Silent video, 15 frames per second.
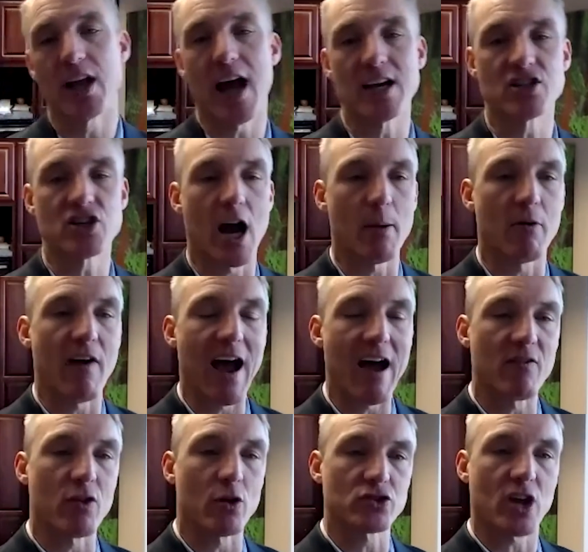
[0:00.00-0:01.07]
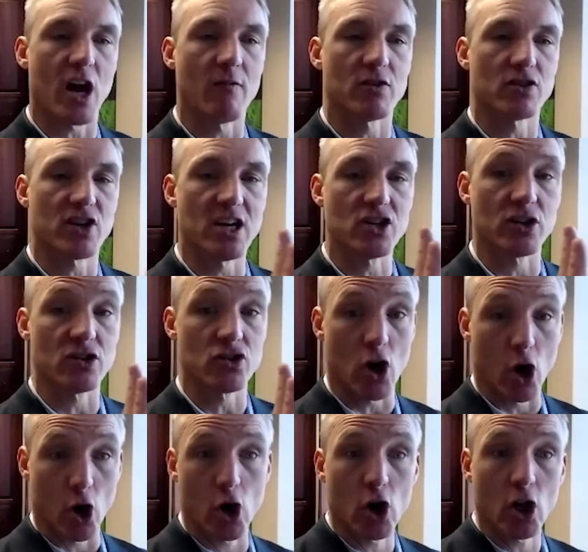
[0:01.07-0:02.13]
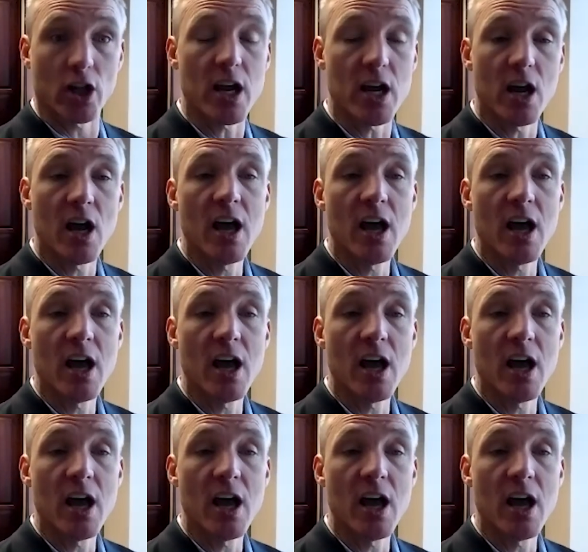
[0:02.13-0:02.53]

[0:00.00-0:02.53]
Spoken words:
nice job of having those conversations early.